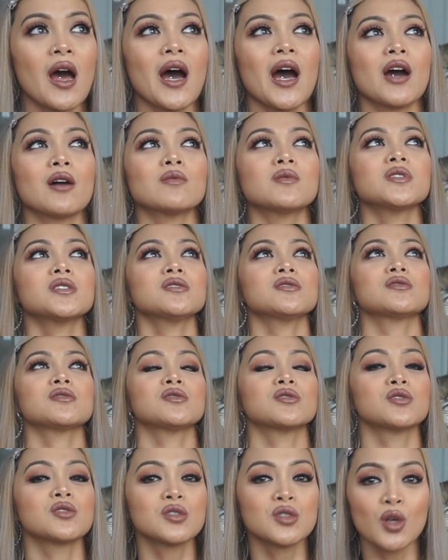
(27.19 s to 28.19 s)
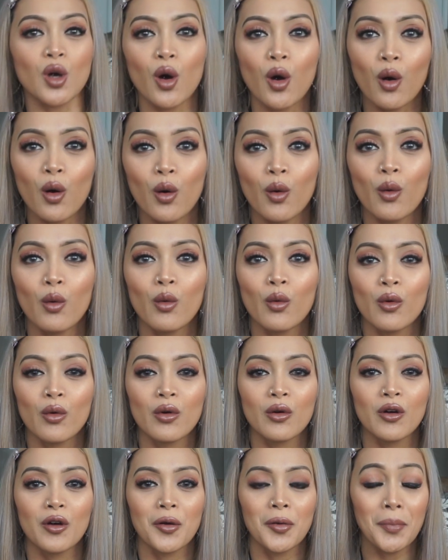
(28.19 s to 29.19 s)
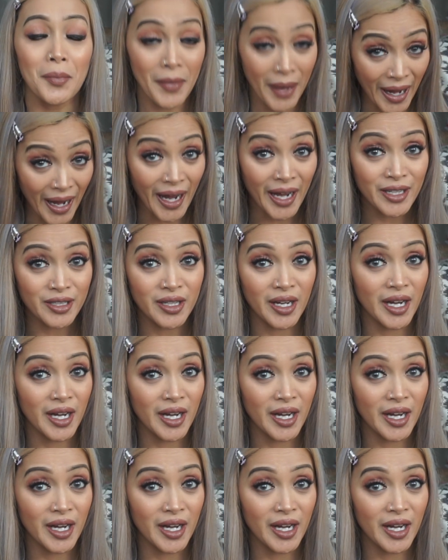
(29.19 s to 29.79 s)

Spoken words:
I was so mad,